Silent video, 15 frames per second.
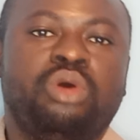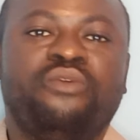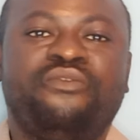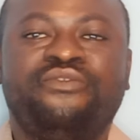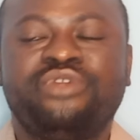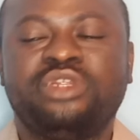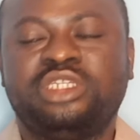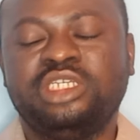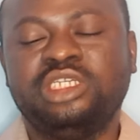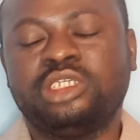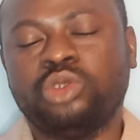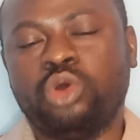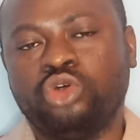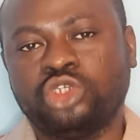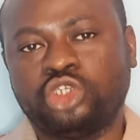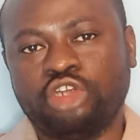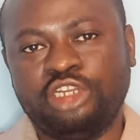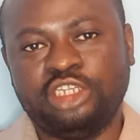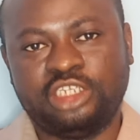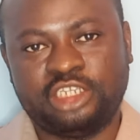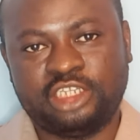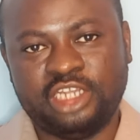of these
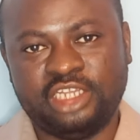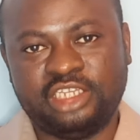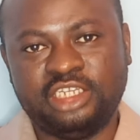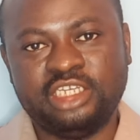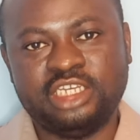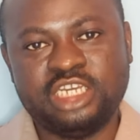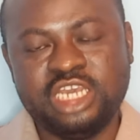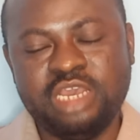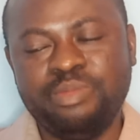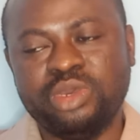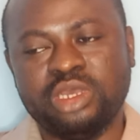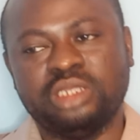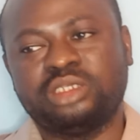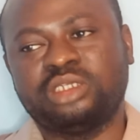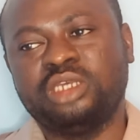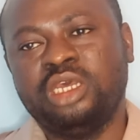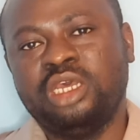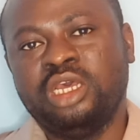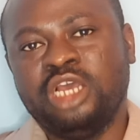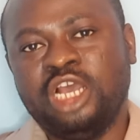unsolicited emails.